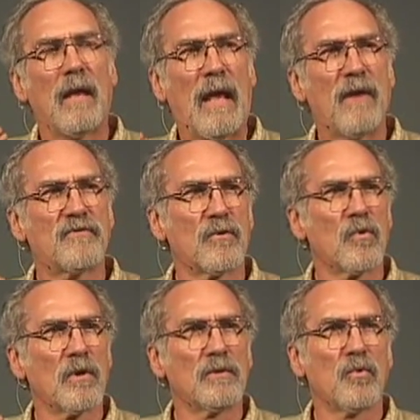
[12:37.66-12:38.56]
after
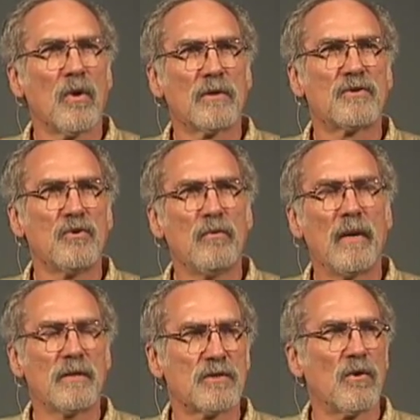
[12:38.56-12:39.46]
World War II,
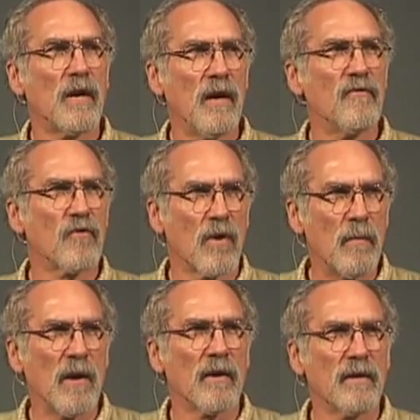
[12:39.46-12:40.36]
but it's okay for
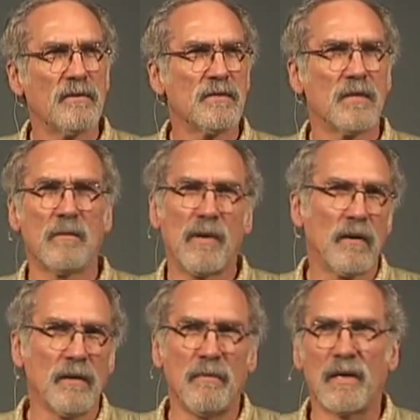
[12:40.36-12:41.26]
Americans, and
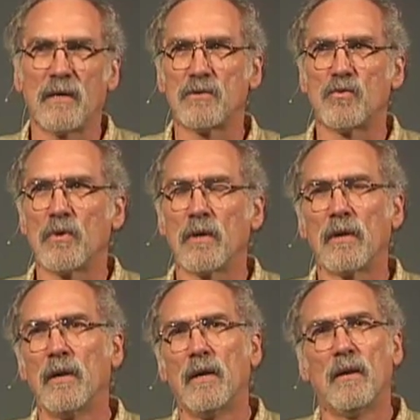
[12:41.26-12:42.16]
apparently because
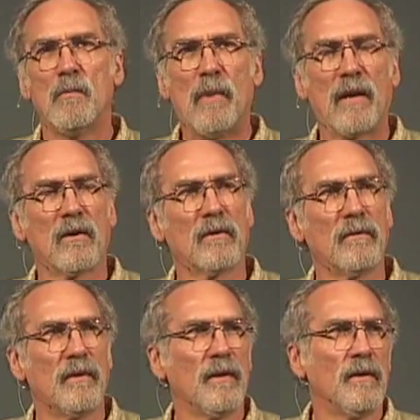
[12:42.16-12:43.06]
we're better
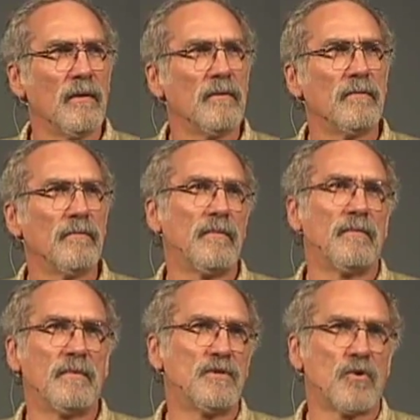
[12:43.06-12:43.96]

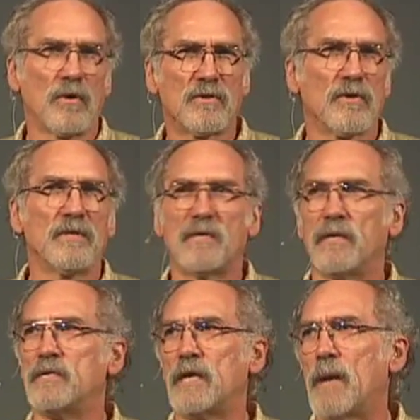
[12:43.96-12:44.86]
torturers
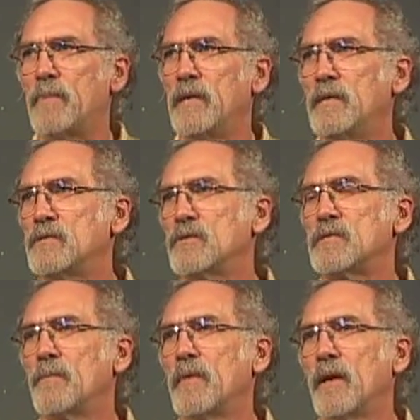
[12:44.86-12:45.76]
than the Japanese or
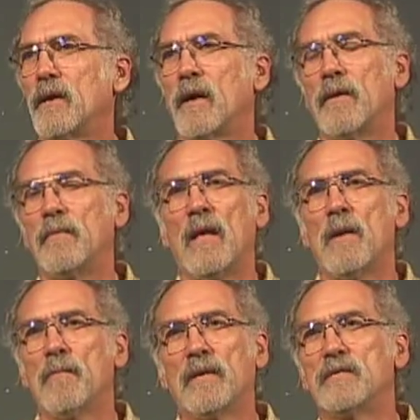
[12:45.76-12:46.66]
something. I, I,
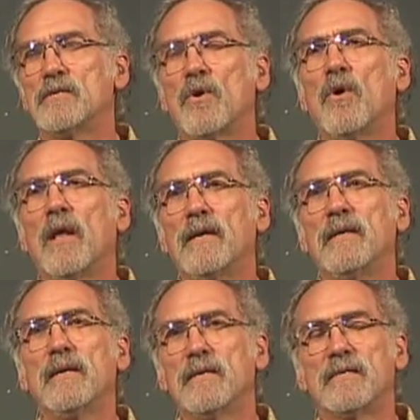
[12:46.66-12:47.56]
but just the whole
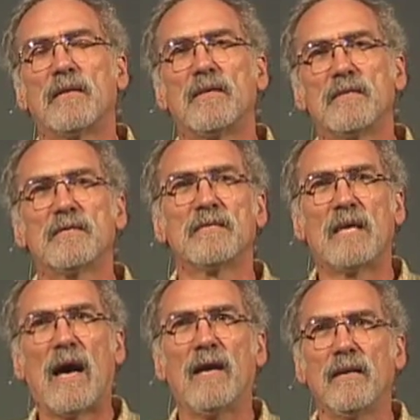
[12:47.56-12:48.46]
idea is that this is
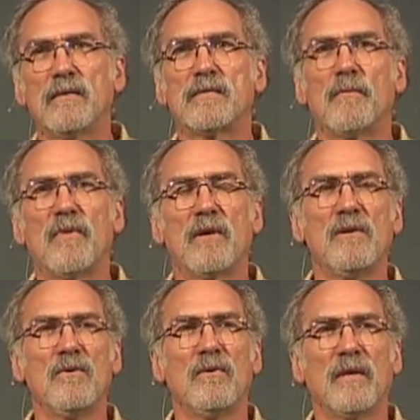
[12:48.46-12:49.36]
not something
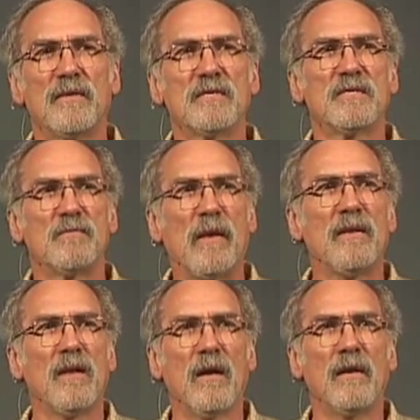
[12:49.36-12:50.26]
new, that this has
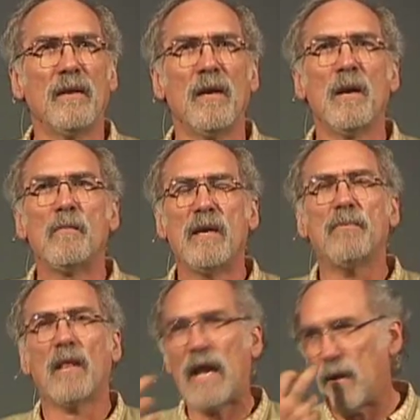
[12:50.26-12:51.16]
been done.
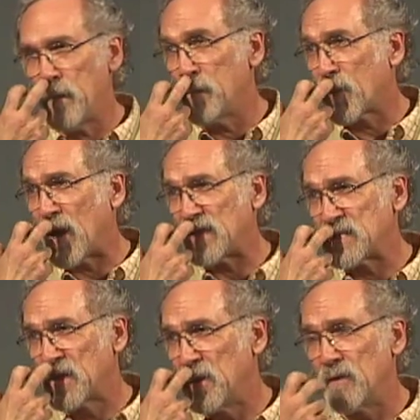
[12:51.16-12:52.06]
People have been
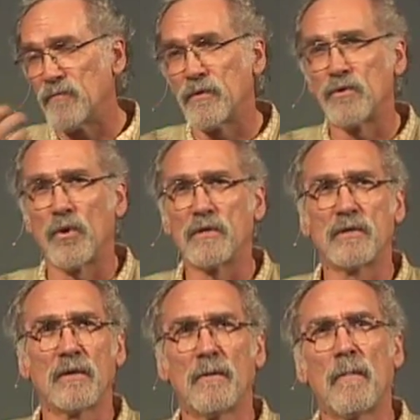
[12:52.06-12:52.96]
prosecuted for
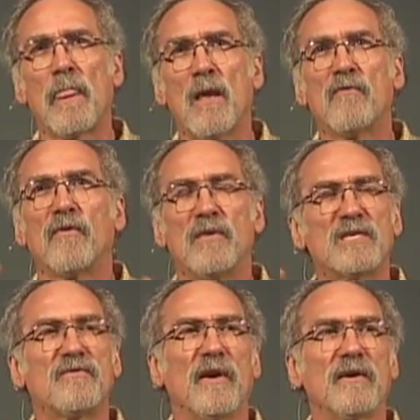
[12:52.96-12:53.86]
torture for
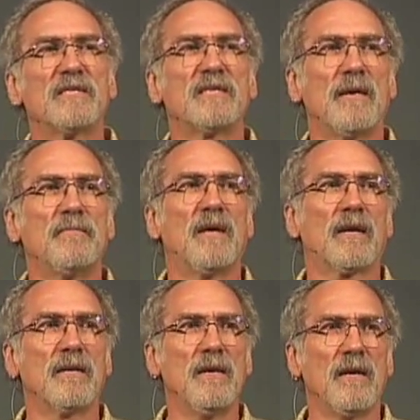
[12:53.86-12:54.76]
this very same
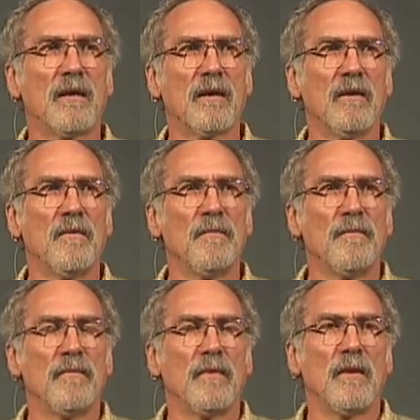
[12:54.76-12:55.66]
technique,
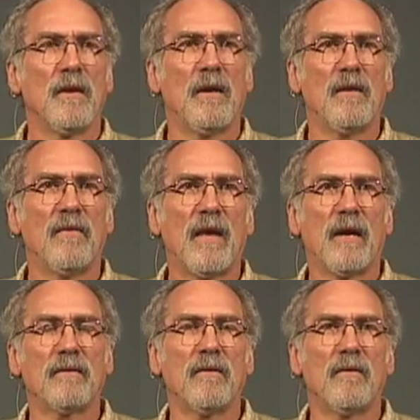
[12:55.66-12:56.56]
and
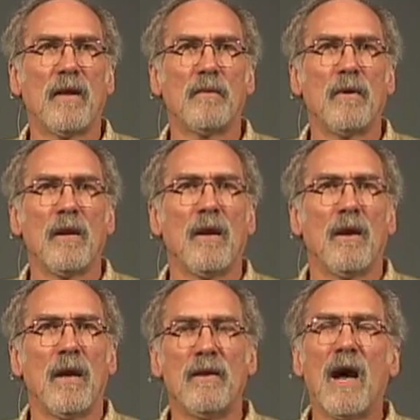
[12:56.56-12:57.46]
that, that
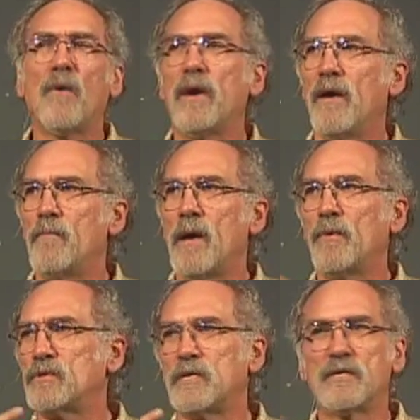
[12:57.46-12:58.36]
and now we have
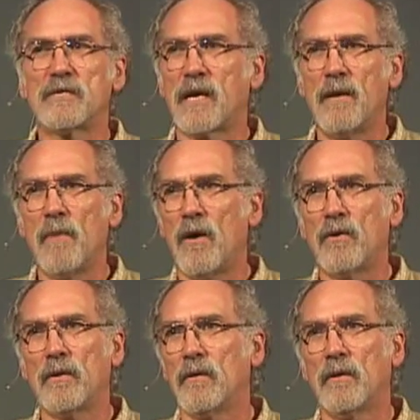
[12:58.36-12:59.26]
memos that just came
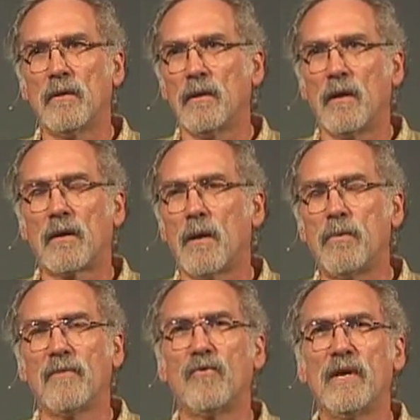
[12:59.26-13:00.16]
out a
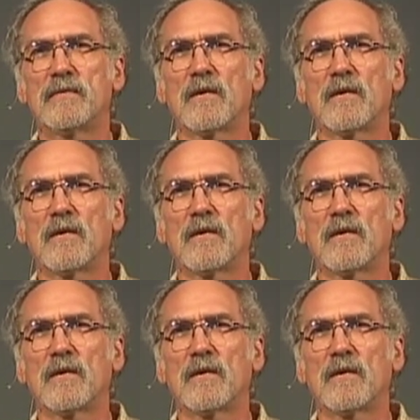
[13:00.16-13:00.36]
couple of weeks